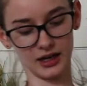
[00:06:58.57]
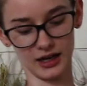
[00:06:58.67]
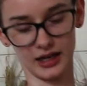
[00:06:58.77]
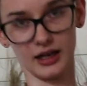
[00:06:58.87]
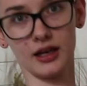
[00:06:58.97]

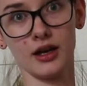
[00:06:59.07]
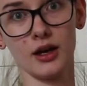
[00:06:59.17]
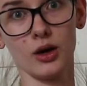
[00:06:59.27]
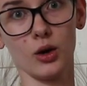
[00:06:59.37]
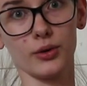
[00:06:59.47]
I
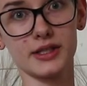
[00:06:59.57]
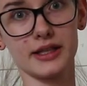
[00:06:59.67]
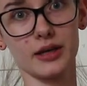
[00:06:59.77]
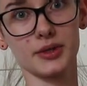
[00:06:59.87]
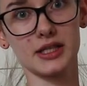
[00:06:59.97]
hold his
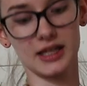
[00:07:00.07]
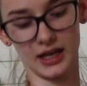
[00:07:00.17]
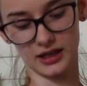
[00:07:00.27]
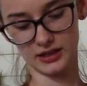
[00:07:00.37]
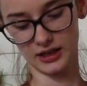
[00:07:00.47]
leg with this
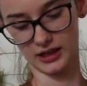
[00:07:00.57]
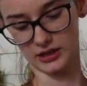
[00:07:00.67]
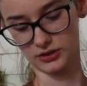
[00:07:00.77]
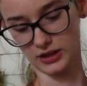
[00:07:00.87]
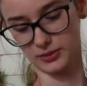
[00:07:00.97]
hand
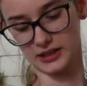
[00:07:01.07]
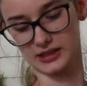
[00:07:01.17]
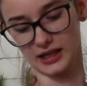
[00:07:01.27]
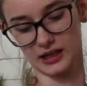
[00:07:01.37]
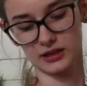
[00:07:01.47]
and stretch with
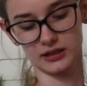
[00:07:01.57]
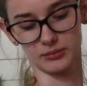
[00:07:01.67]
this hand